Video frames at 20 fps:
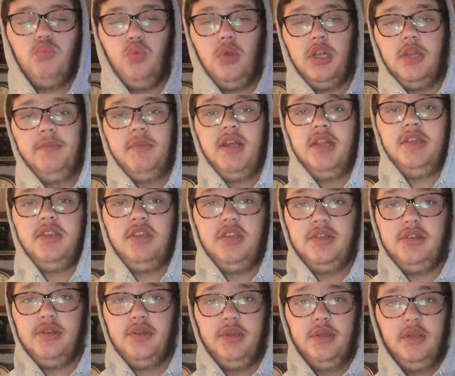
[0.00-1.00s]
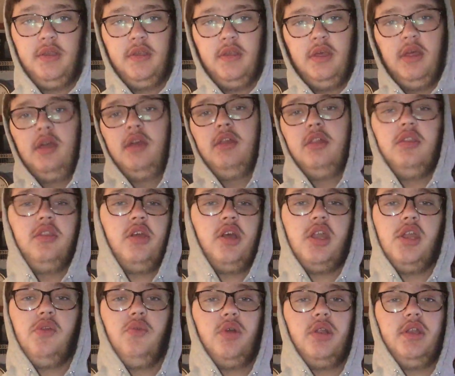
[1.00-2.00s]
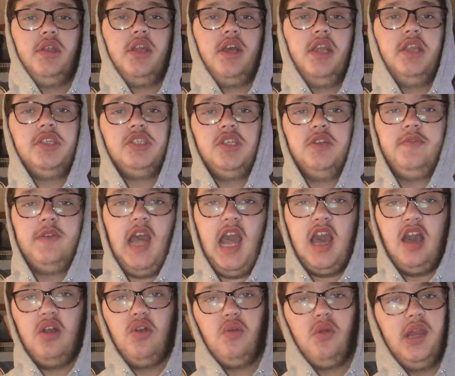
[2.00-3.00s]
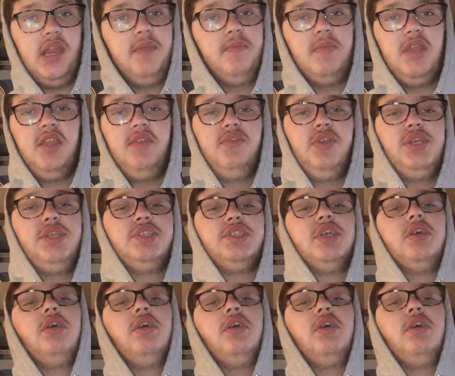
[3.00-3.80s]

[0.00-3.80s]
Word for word: multidimensional 31 Nights of Halloween movies.